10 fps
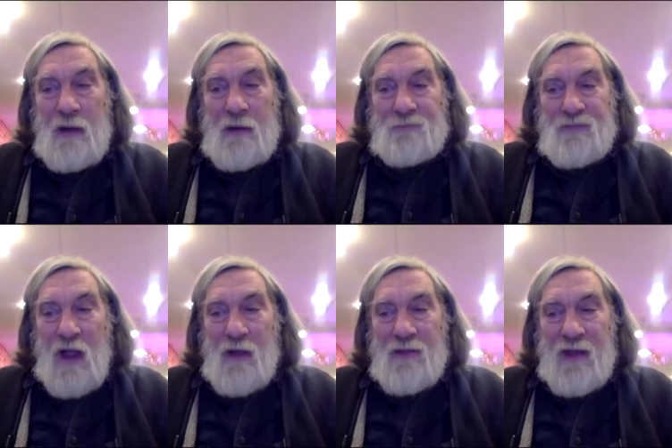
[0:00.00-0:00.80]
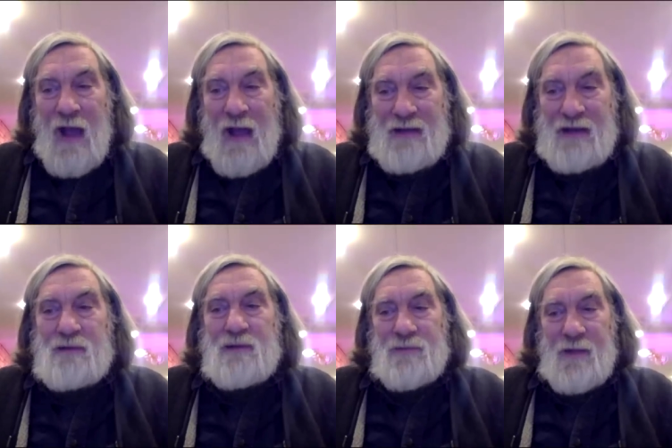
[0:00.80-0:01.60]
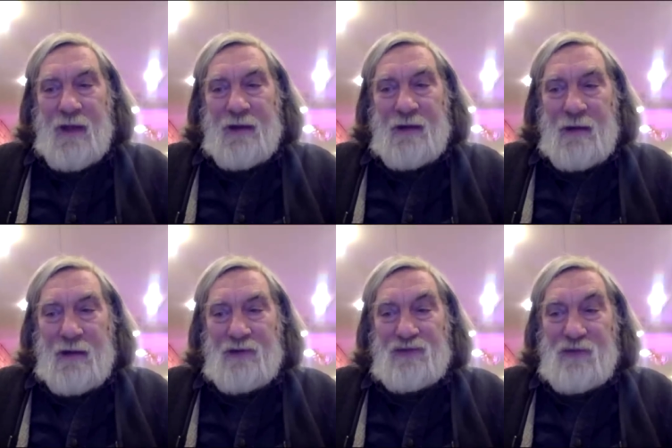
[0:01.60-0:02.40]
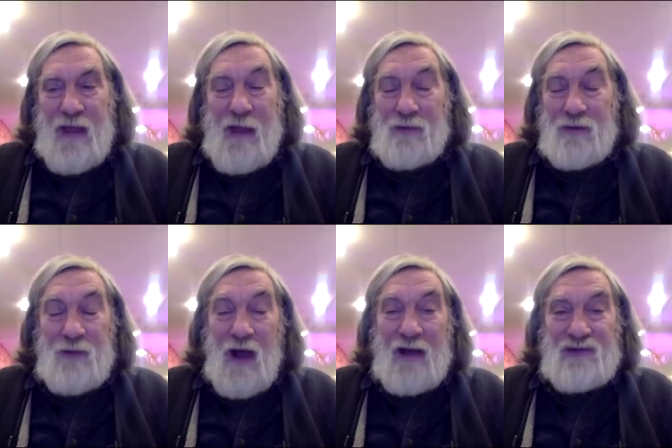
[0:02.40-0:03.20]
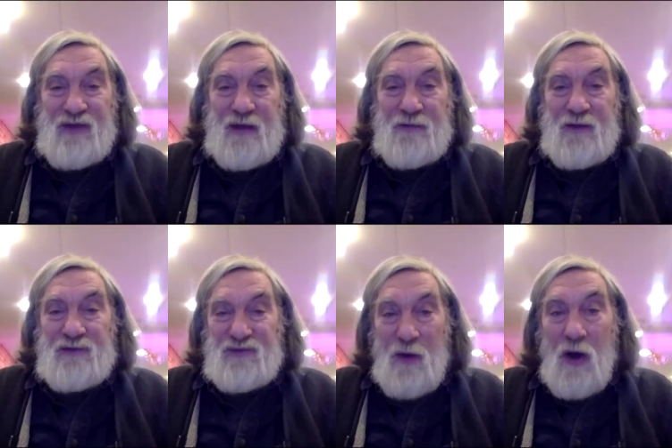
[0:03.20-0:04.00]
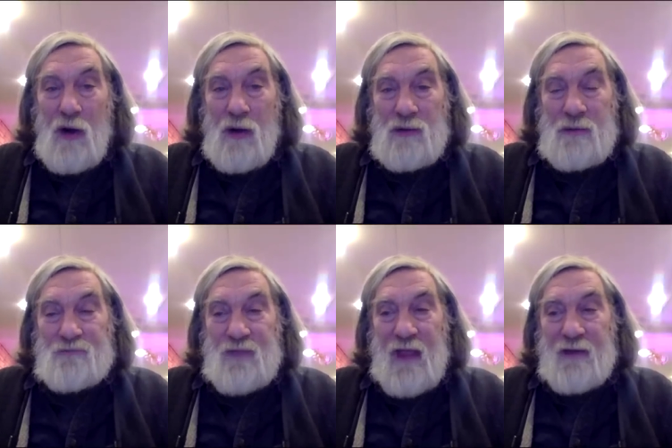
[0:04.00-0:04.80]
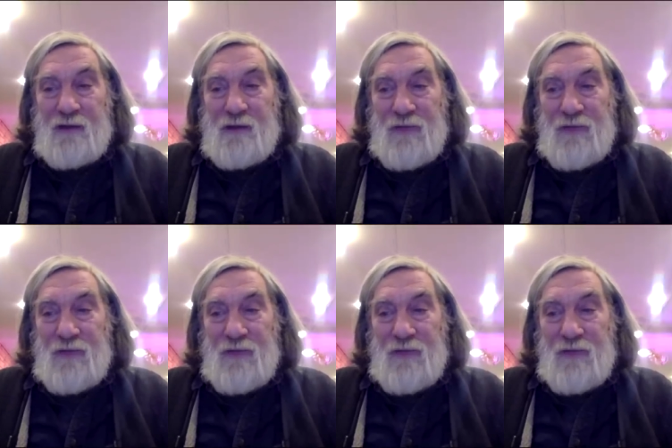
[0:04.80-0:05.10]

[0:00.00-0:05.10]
So uh, the ideal thing is to be able to buy seed that's small,